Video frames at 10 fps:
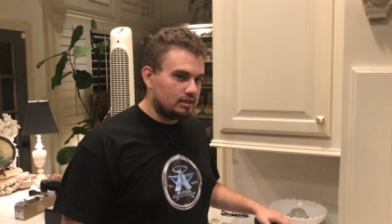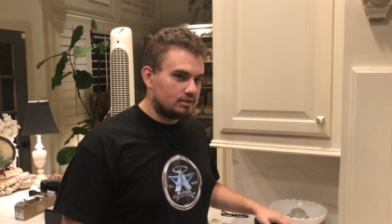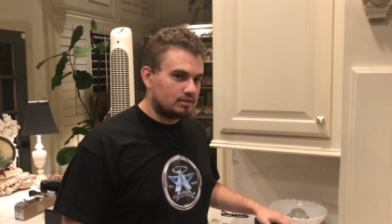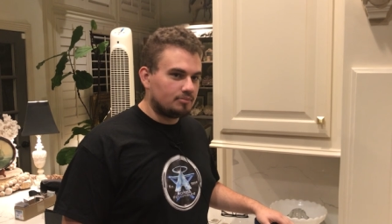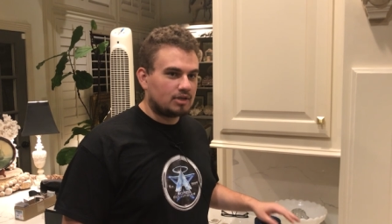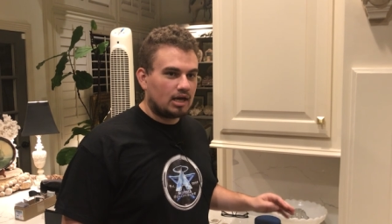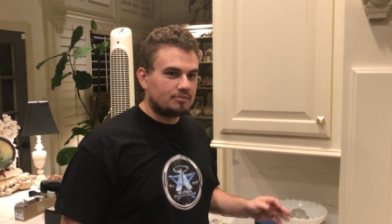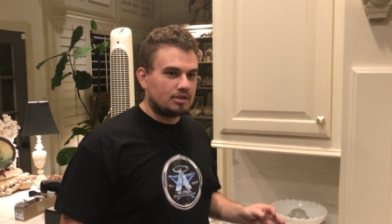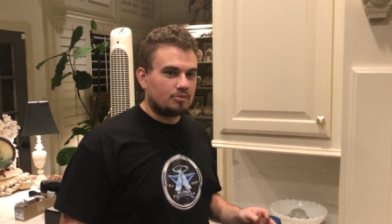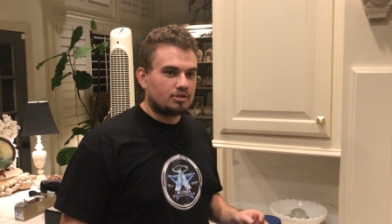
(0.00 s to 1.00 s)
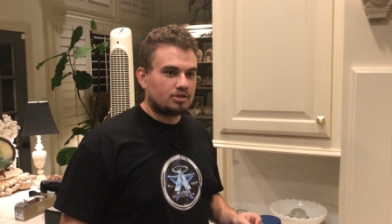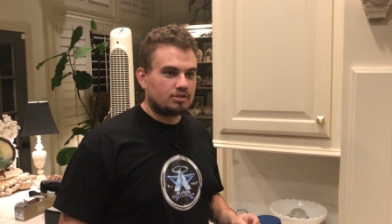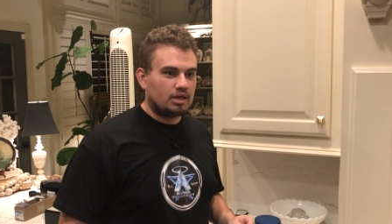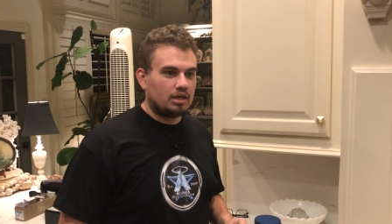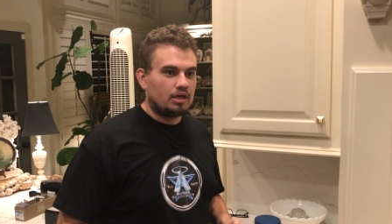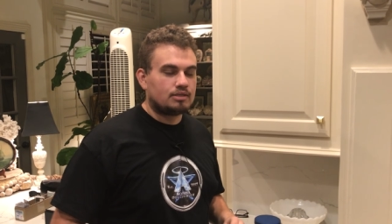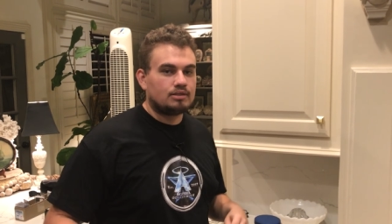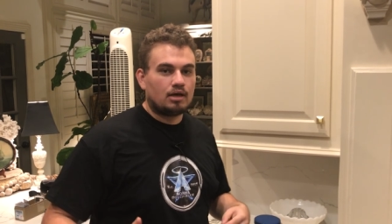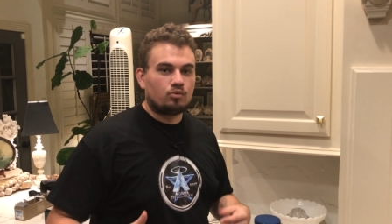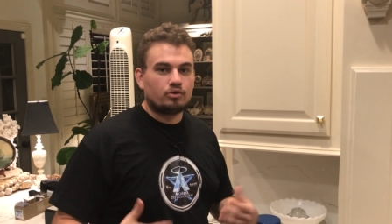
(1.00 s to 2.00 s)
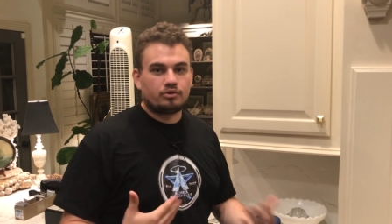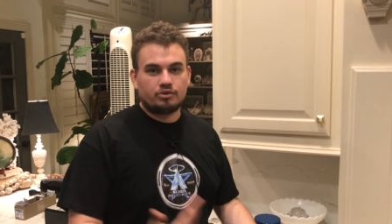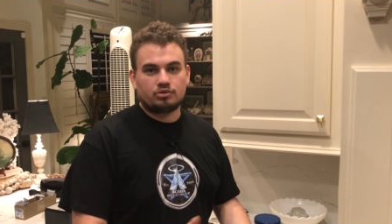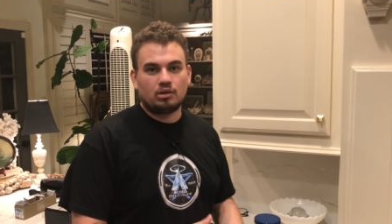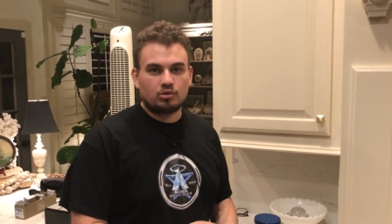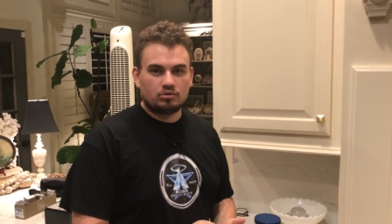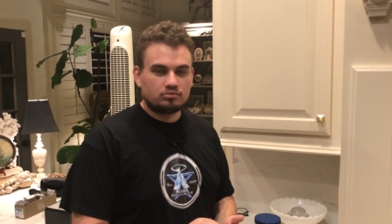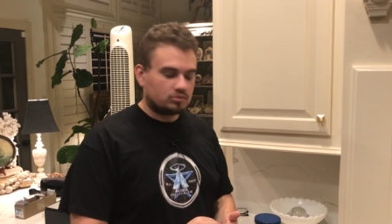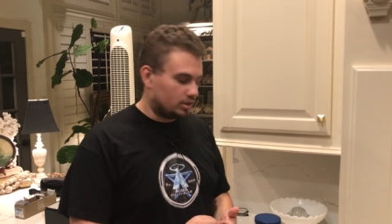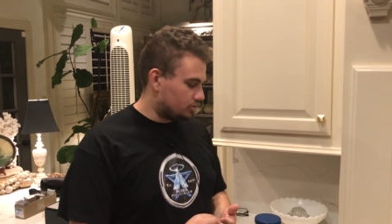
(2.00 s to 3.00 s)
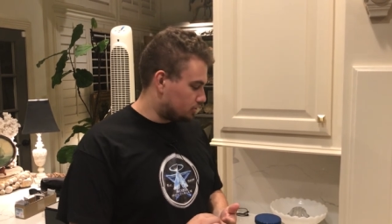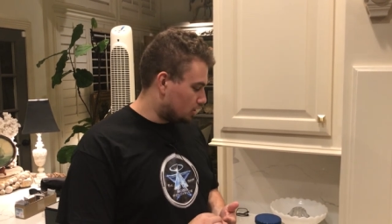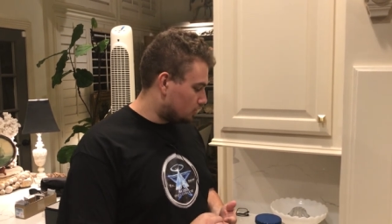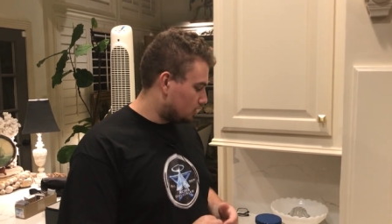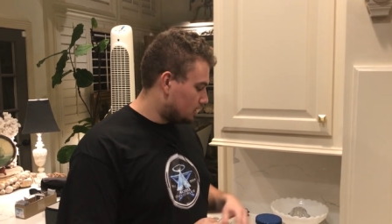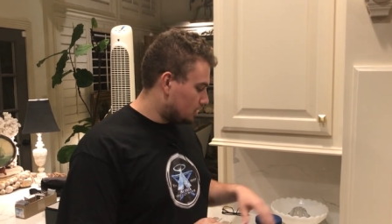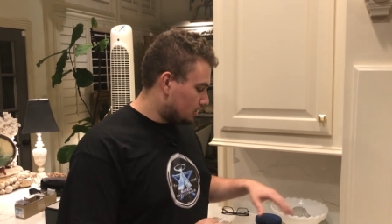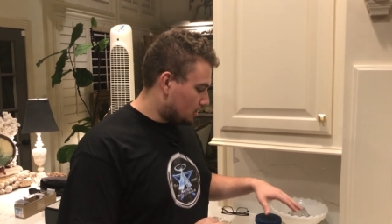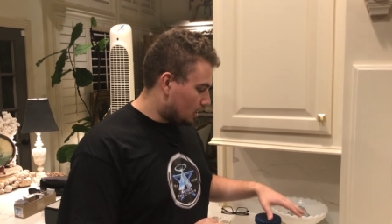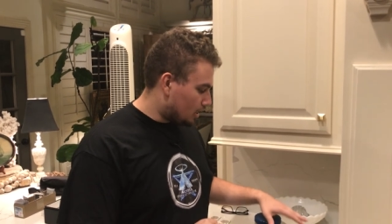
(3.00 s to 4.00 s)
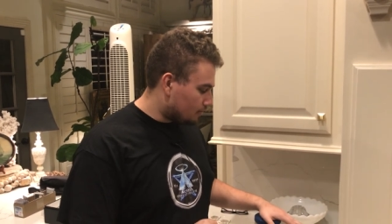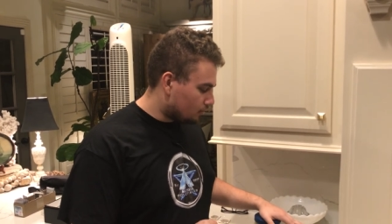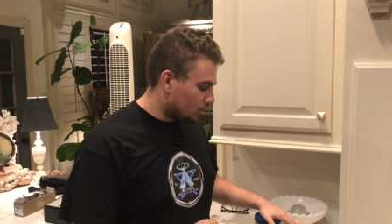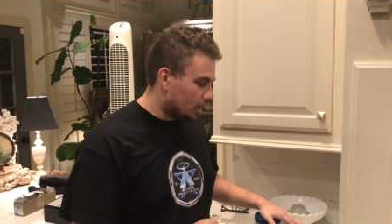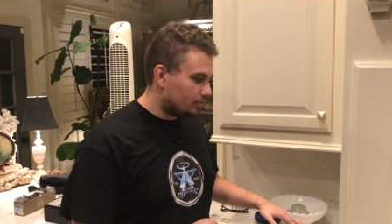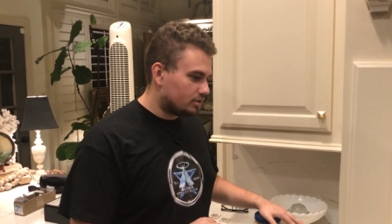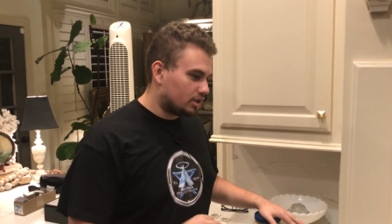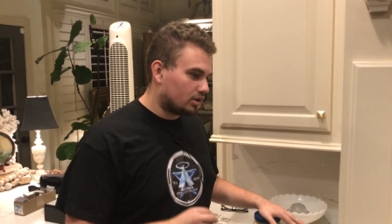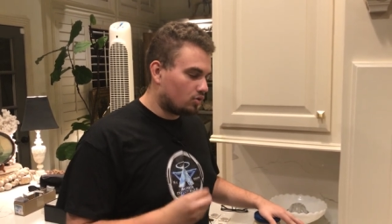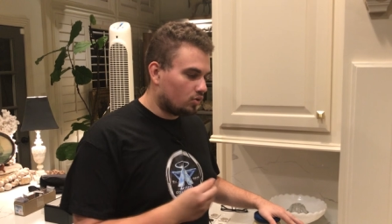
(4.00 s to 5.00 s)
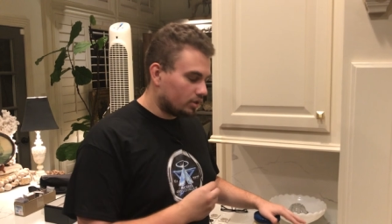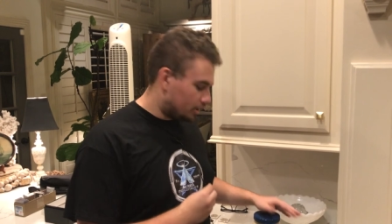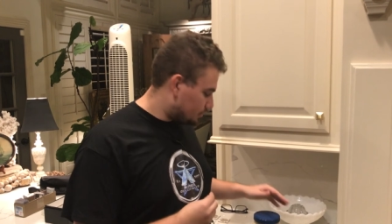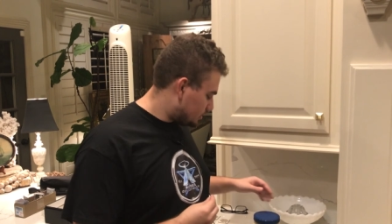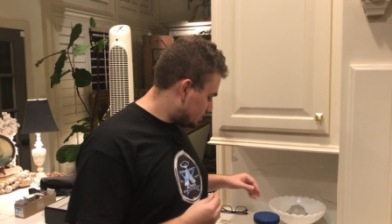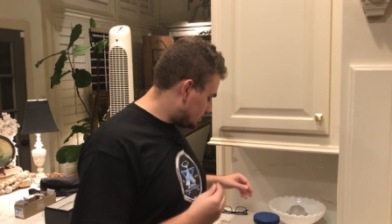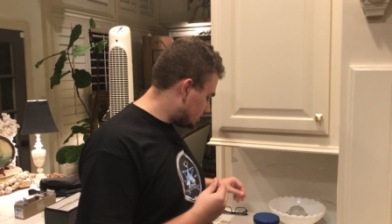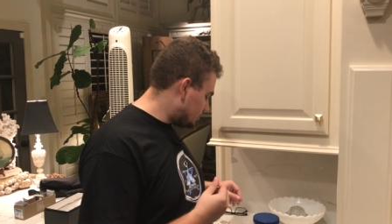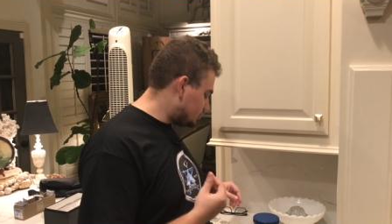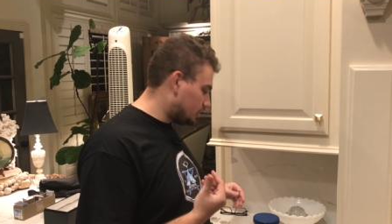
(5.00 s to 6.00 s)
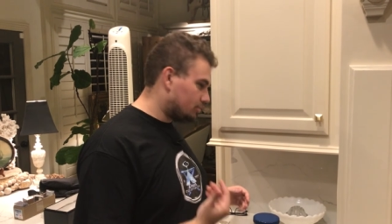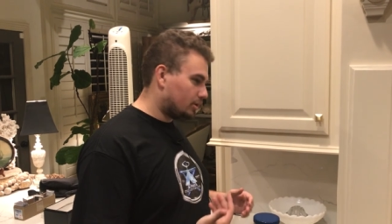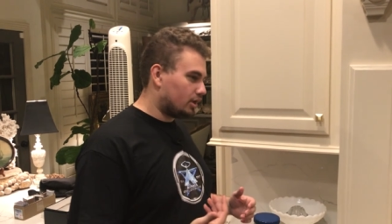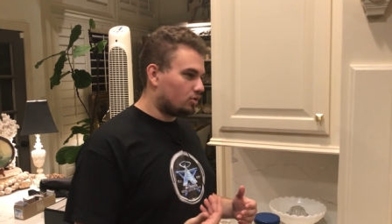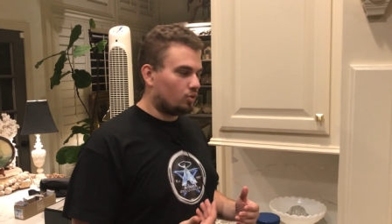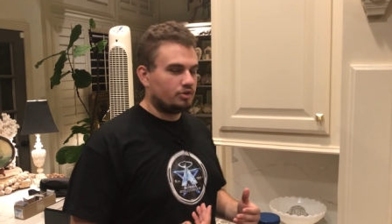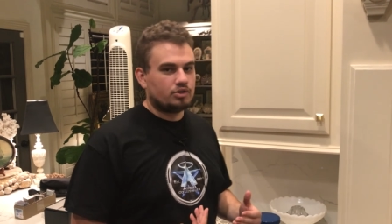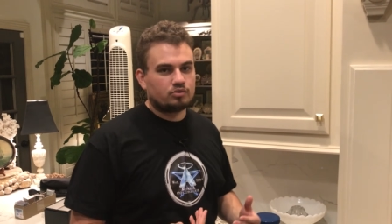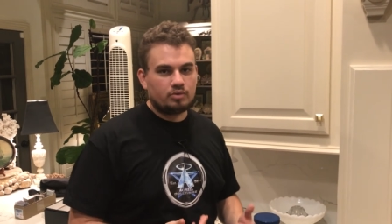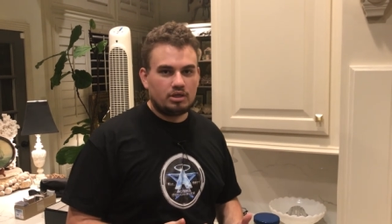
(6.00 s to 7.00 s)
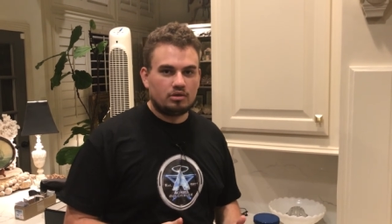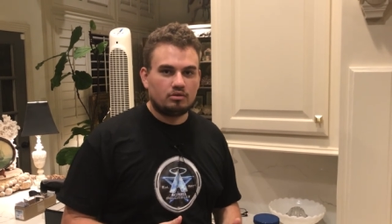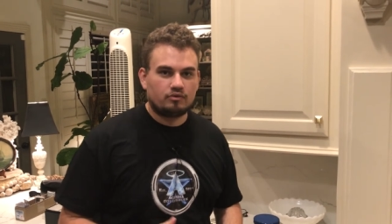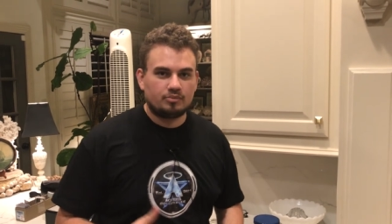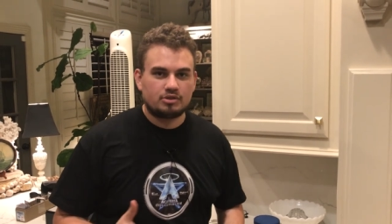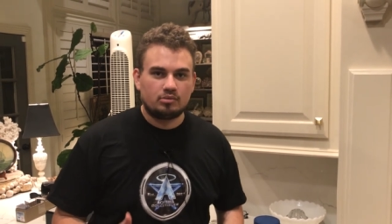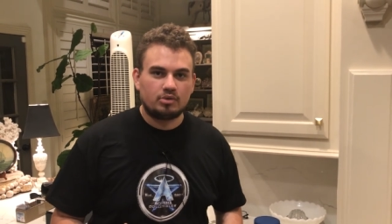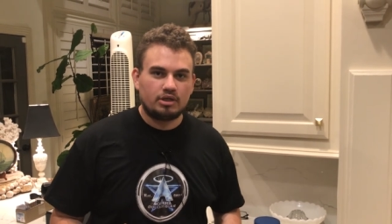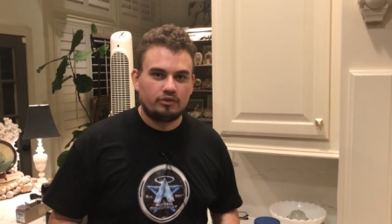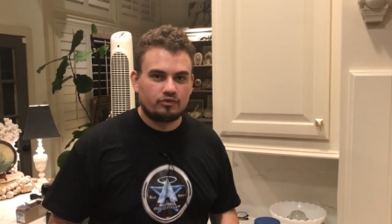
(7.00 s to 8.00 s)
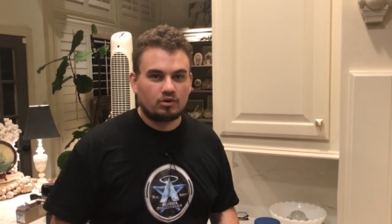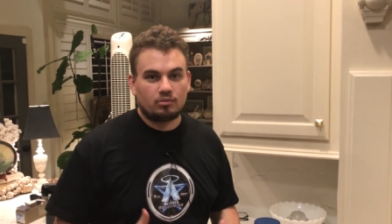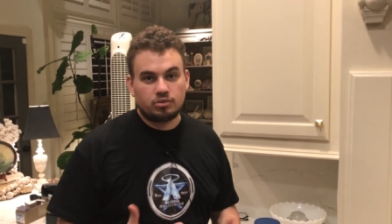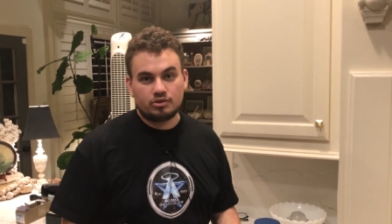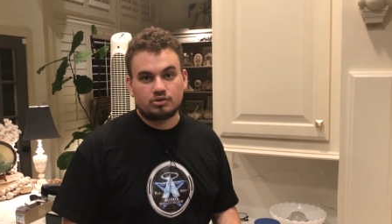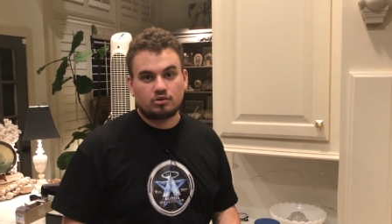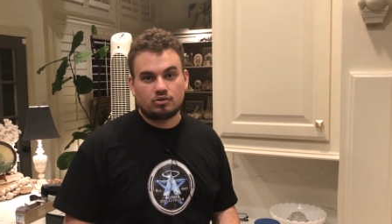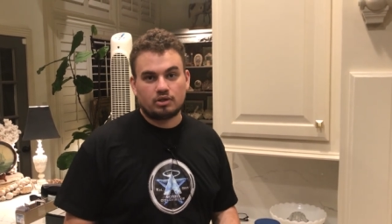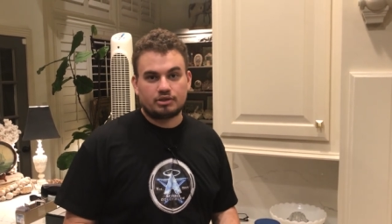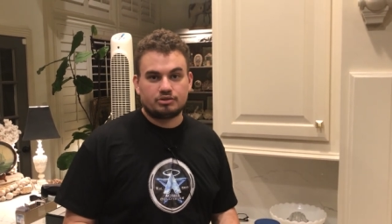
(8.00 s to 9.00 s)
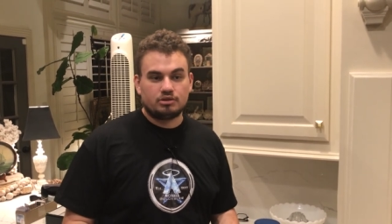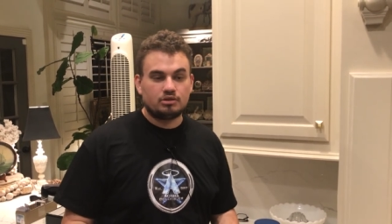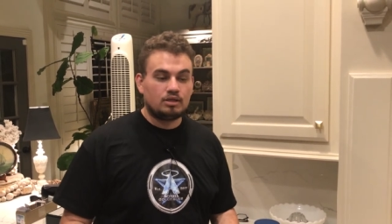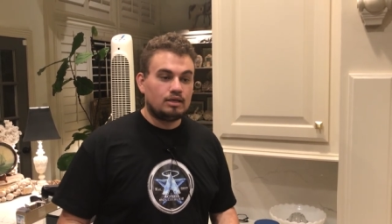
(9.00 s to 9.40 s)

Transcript: sometimes they might just say it's not worth the trouble. And so uh, what I would kind of correlate with this is that we tried to buy a coin this week from somebody for our personal collection,